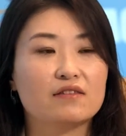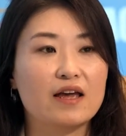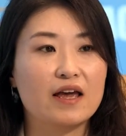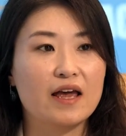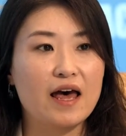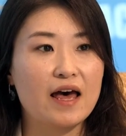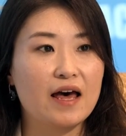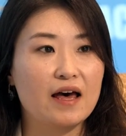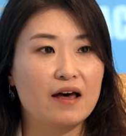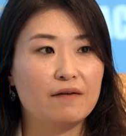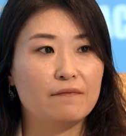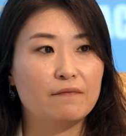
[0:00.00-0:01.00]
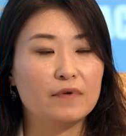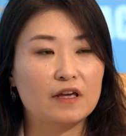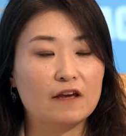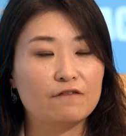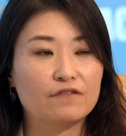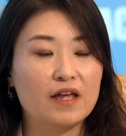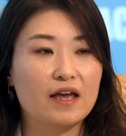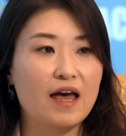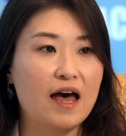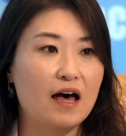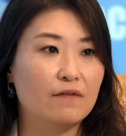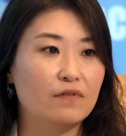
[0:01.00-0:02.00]
if they
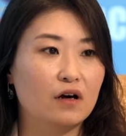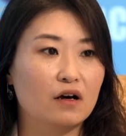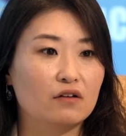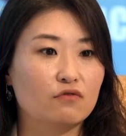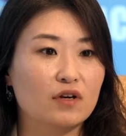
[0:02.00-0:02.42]
have a